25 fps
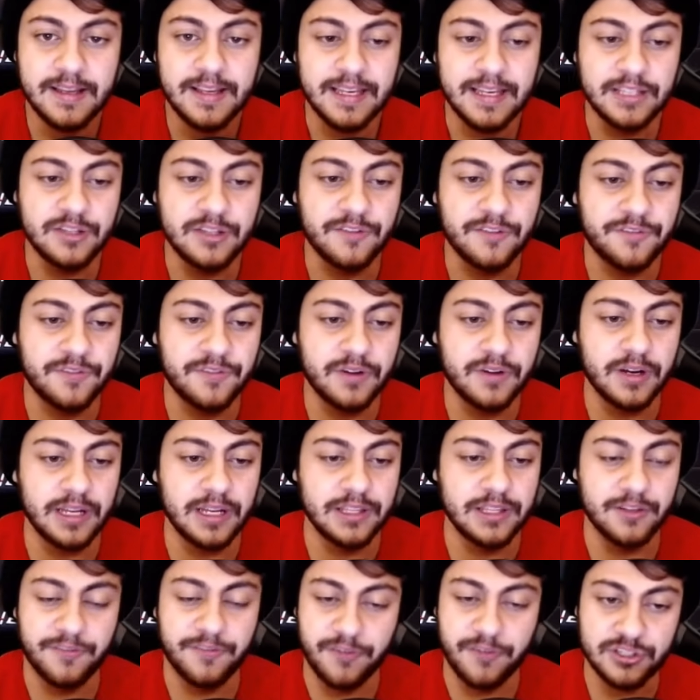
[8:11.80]
in
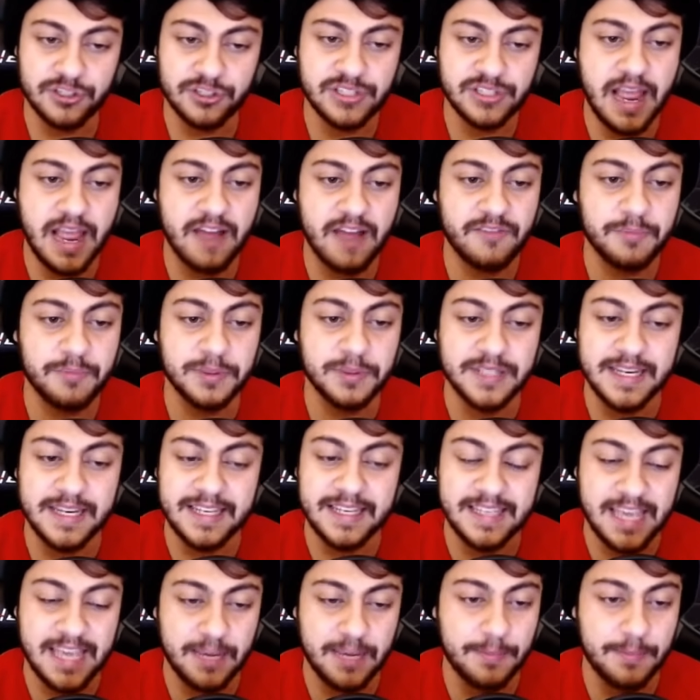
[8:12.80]
the first half, but then
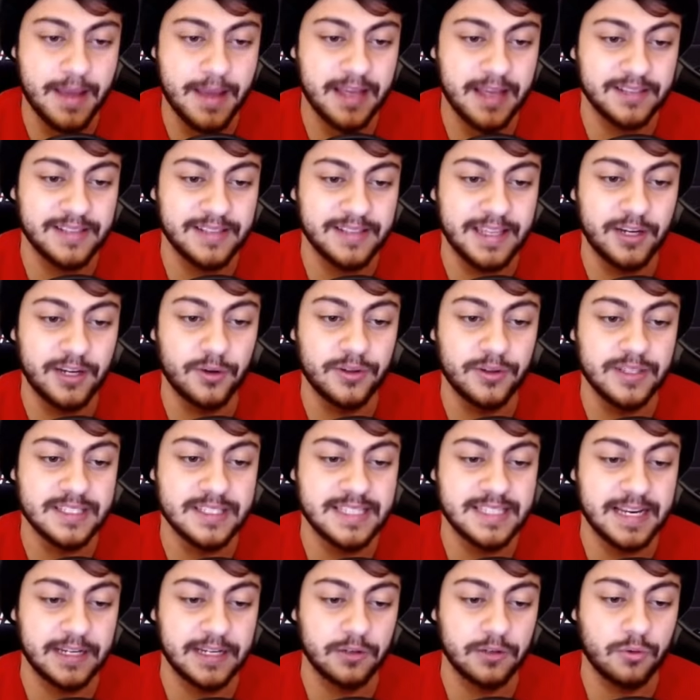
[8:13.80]
he came back later in the
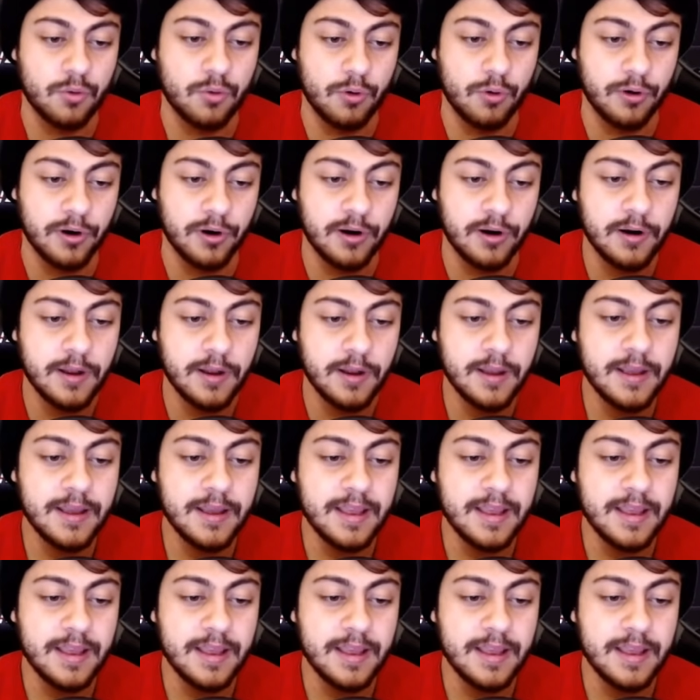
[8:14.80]
second quarter.